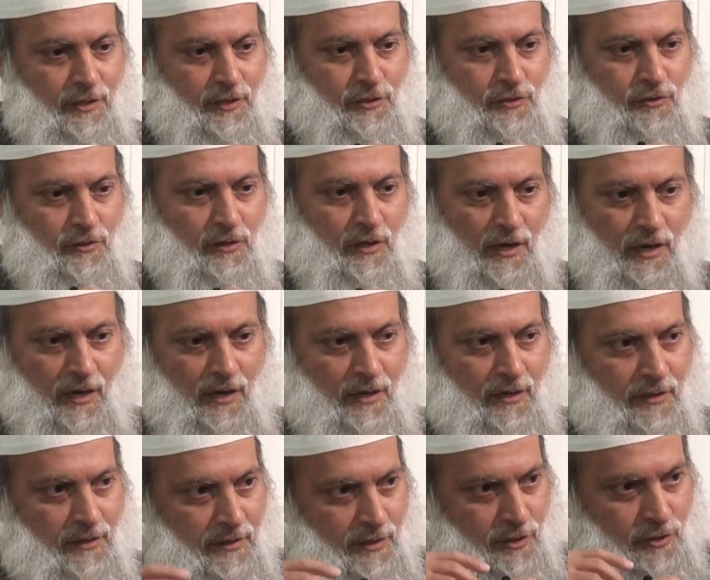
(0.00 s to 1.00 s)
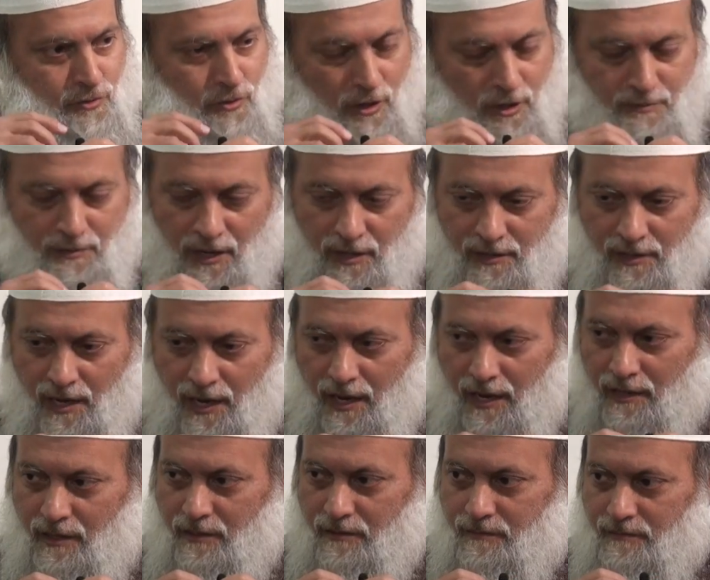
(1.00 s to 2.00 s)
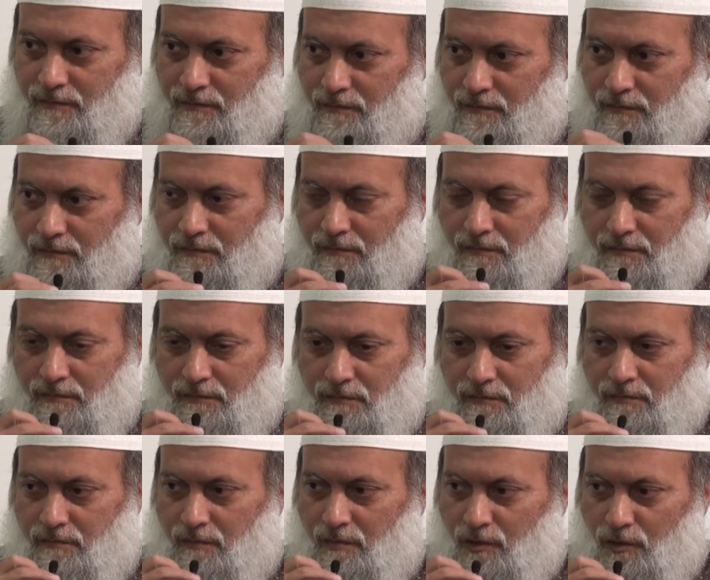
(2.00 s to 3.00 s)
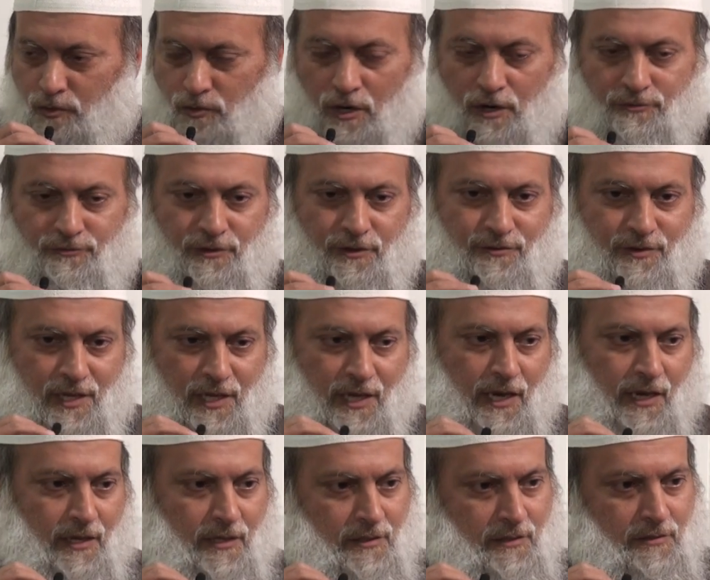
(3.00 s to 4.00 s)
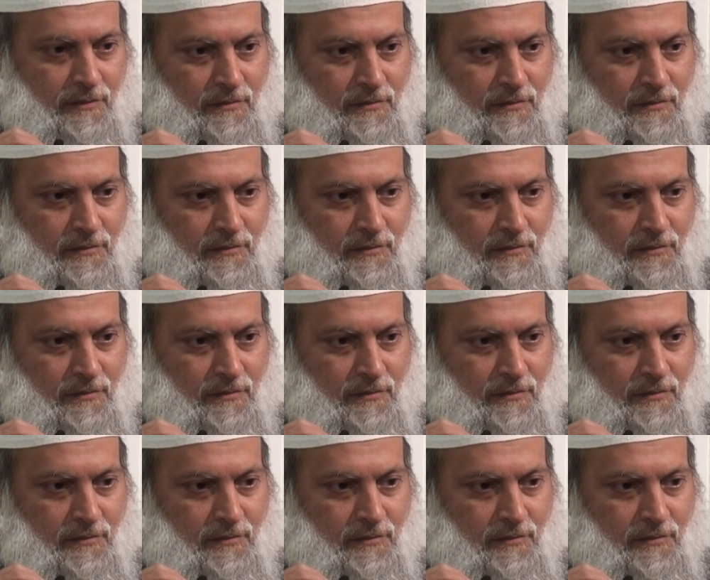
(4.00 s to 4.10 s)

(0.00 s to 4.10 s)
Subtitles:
destroyed Baghdad, 1258.